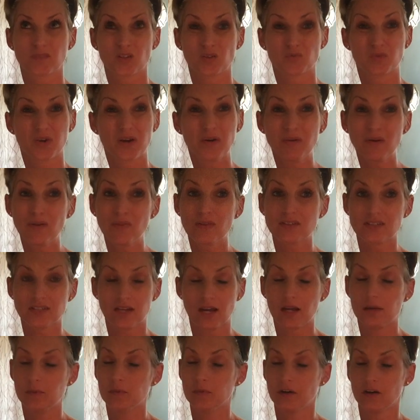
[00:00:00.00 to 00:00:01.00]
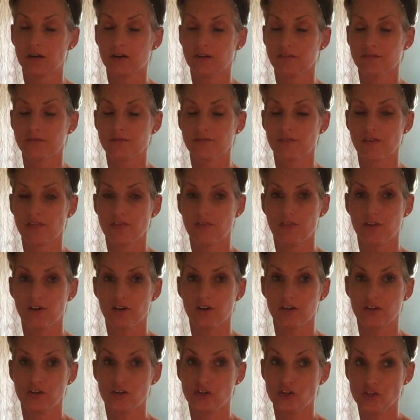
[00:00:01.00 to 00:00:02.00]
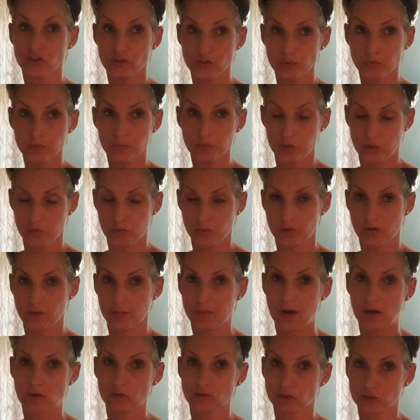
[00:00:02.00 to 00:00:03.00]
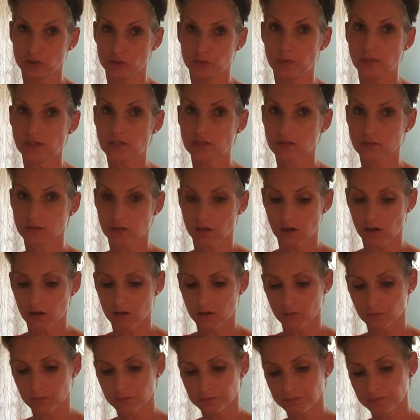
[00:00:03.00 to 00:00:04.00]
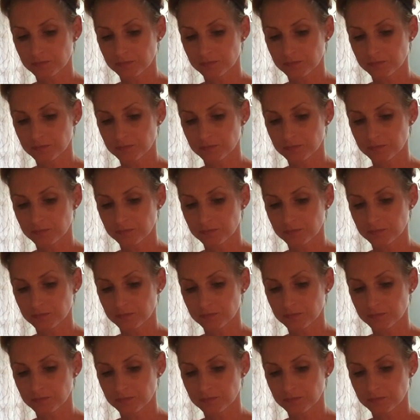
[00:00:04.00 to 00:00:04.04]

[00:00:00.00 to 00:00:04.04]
right around the time of the new moon about 2 weeks ago.